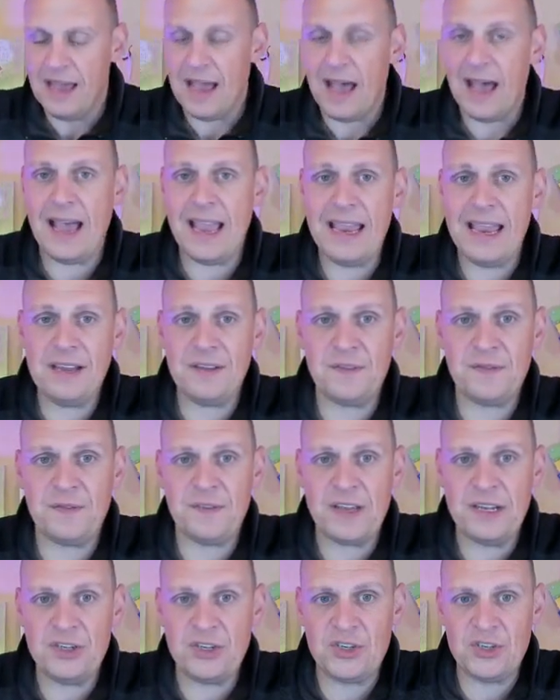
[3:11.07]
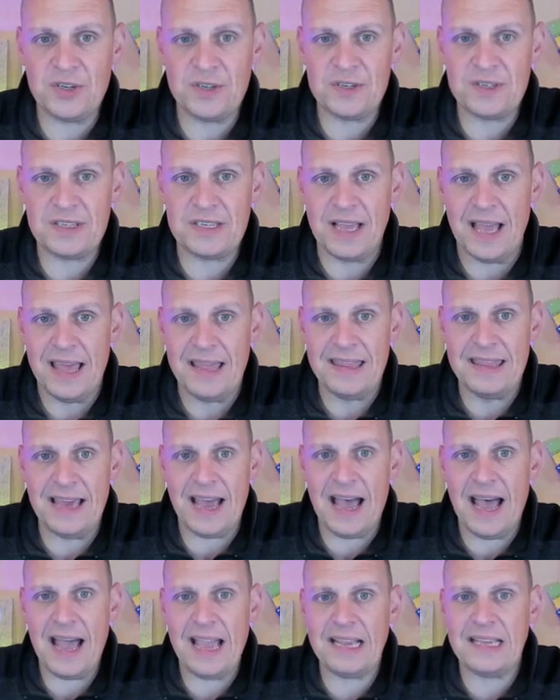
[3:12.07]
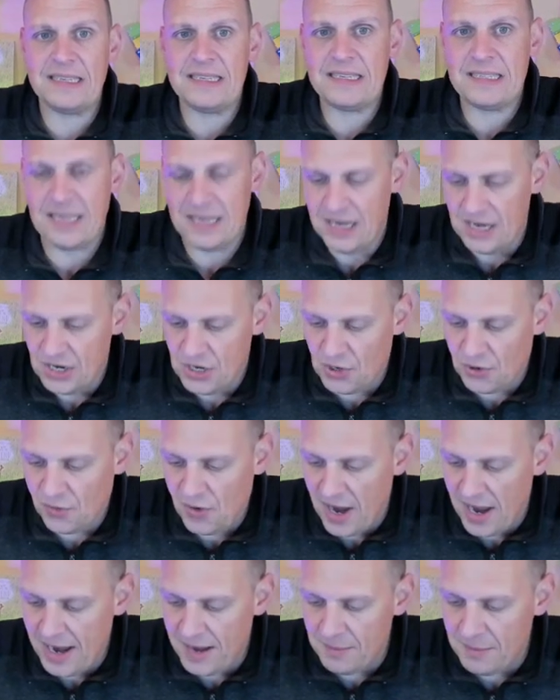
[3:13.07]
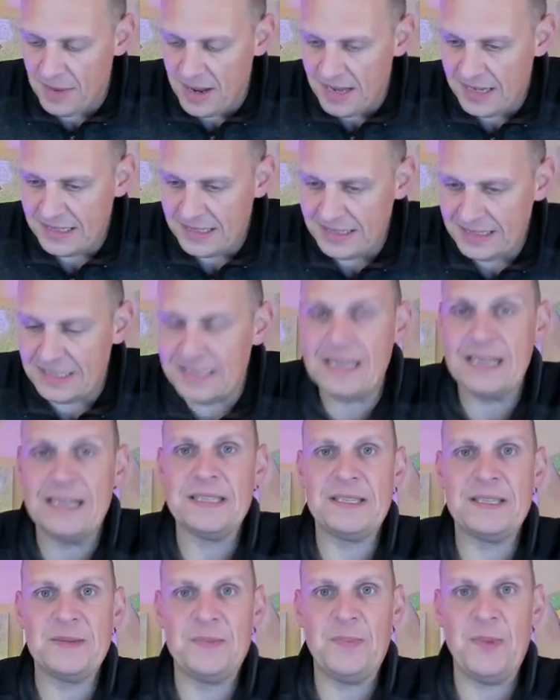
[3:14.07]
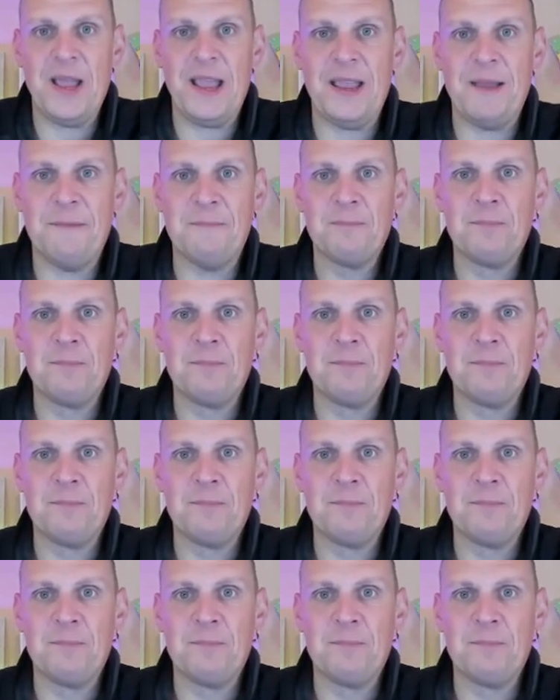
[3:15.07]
IDventure's The Heist. Crime Does Pay.